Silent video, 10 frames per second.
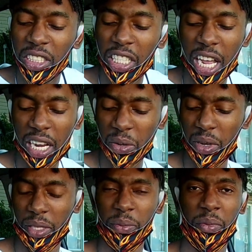
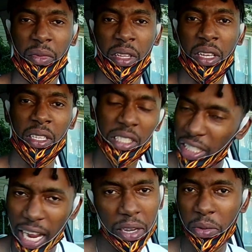January.
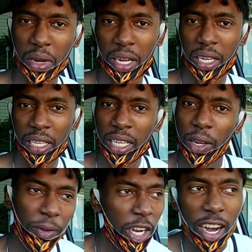
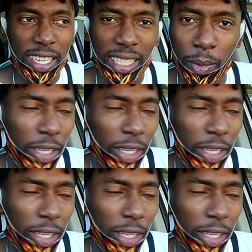If the girls them